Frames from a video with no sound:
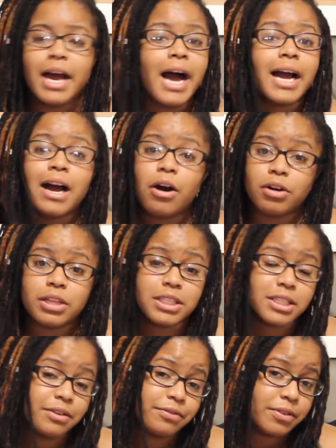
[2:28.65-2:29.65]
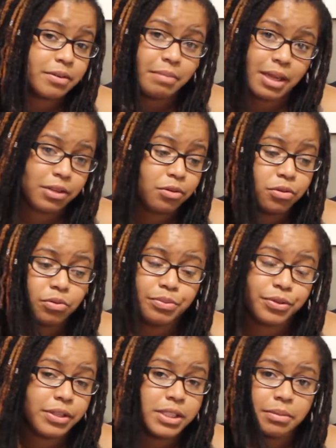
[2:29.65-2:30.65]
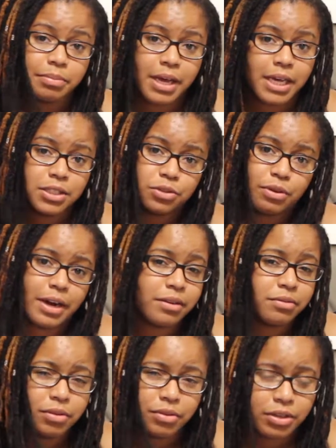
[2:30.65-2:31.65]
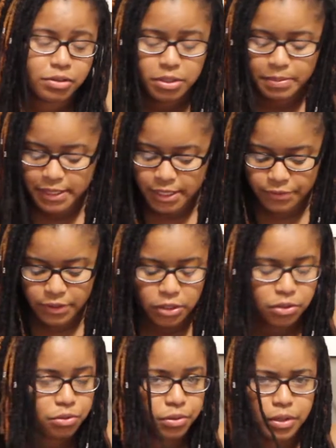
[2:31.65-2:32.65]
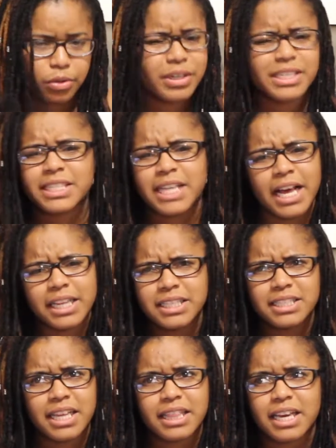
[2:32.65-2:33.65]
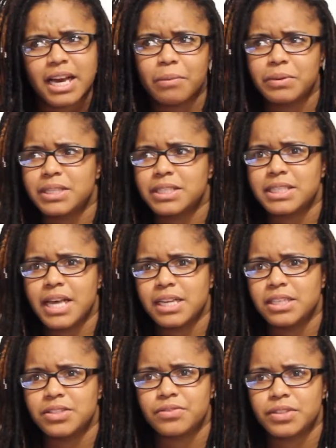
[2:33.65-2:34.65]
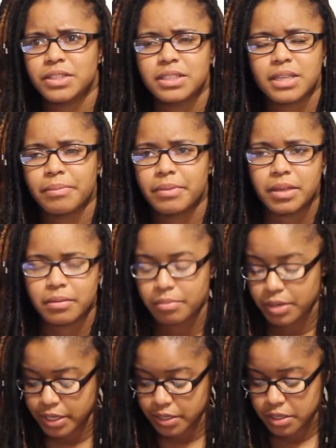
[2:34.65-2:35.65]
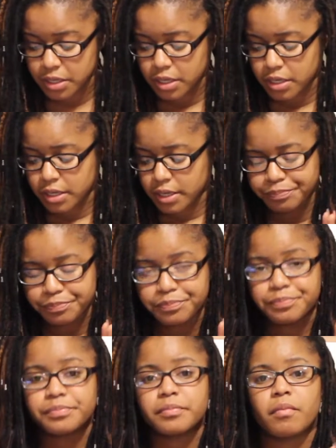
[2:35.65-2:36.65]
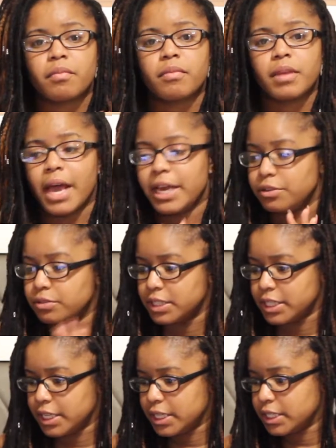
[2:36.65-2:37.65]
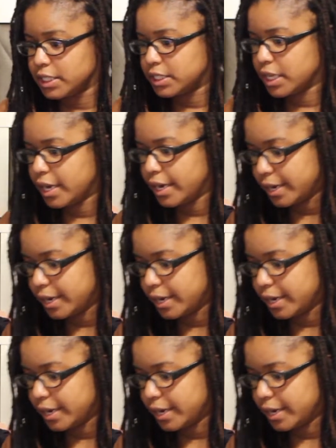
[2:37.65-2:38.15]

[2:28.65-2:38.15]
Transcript: I got all this stuff from my local beauty supply store. I don't go to no specific store. Or Sally's. I think I went to Sally's for something. But I use this.